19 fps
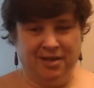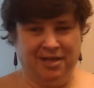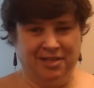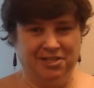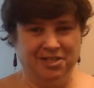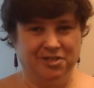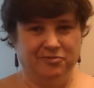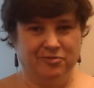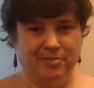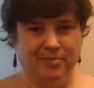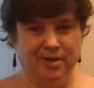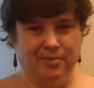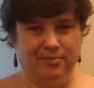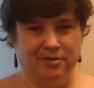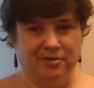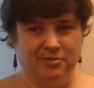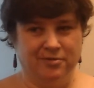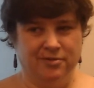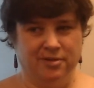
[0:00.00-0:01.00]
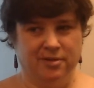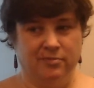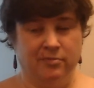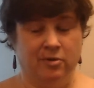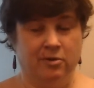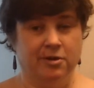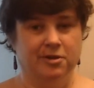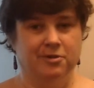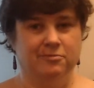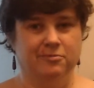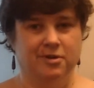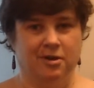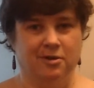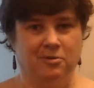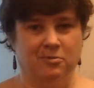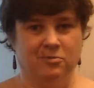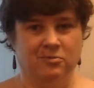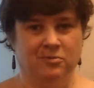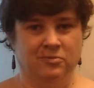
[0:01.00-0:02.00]
And just remember, the more you
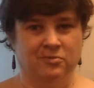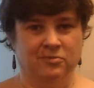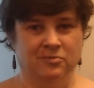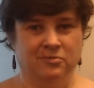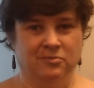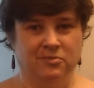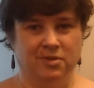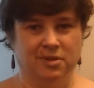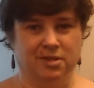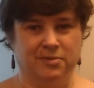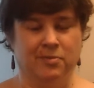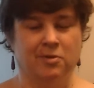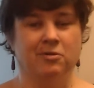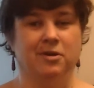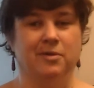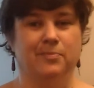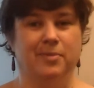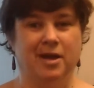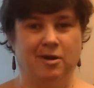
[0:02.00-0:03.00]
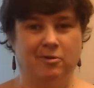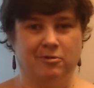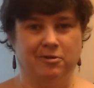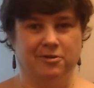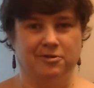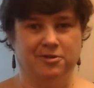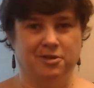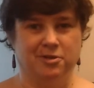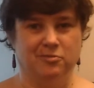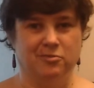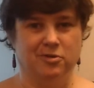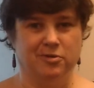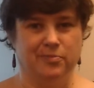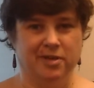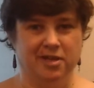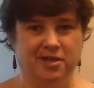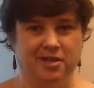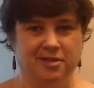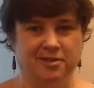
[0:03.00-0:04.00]
know, the more empowered you will
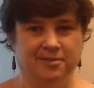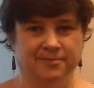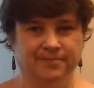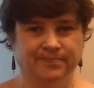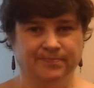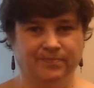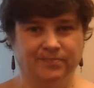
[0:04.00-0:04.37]
be.